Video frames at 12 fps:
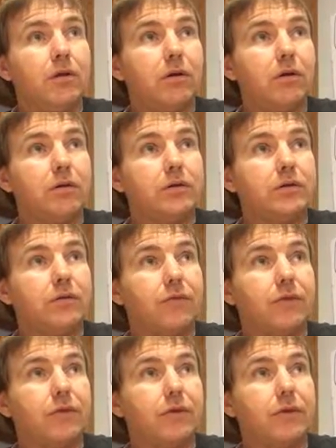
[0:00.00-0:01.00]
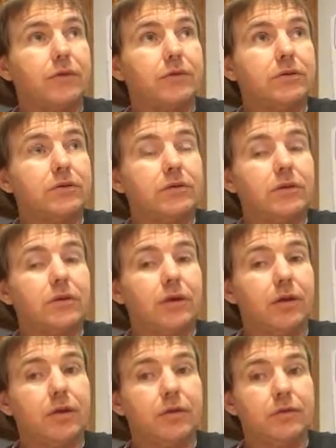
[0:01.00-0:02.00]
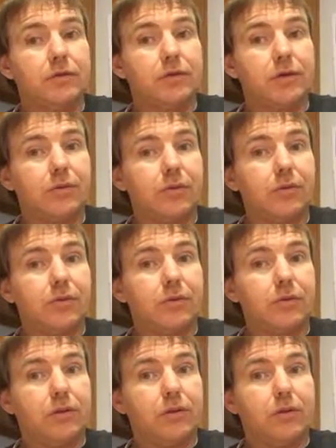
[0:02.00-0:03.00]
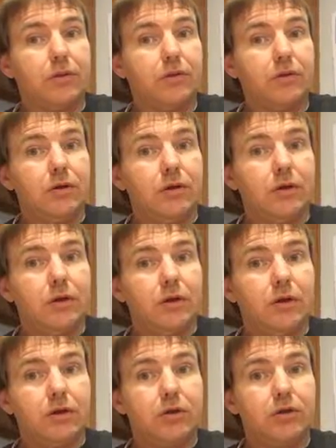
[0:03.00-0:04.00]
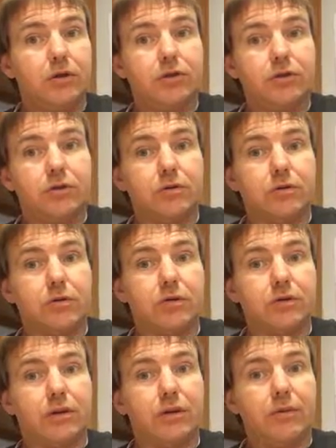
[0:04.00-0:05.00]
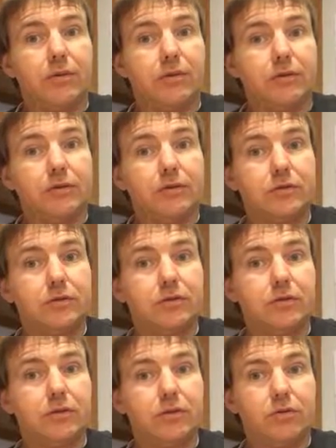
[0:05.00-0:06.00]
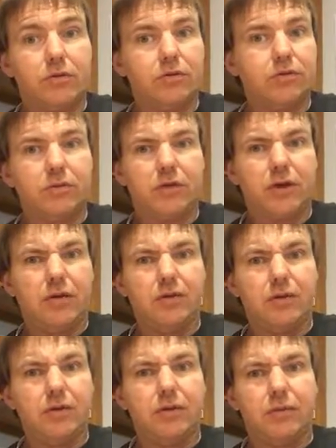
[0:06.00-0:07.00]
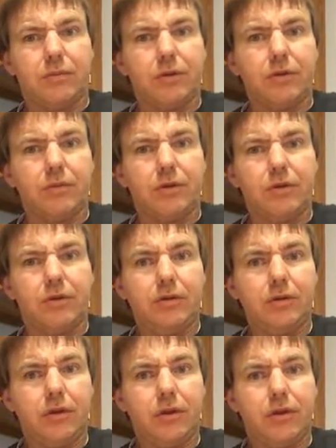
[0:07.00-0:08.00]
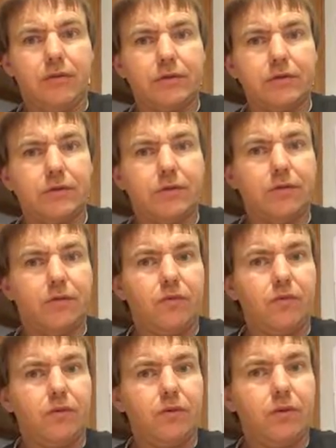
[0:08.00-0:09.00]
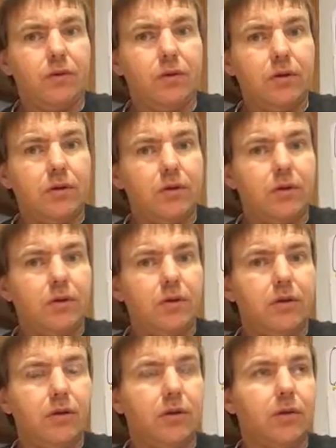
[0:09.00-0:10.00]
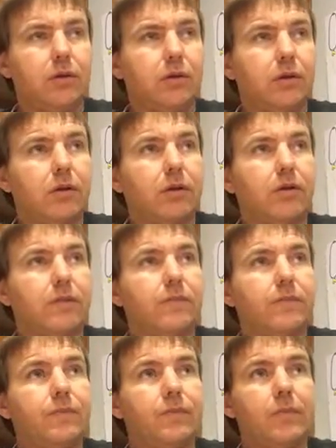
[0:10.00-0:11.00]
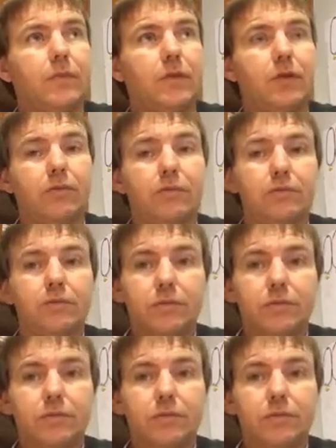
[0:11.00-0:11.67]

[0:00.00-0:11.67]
all these different things. And same thing with the creature craw type baits. Just throw something out there that maybe they haven't seen before. And you know,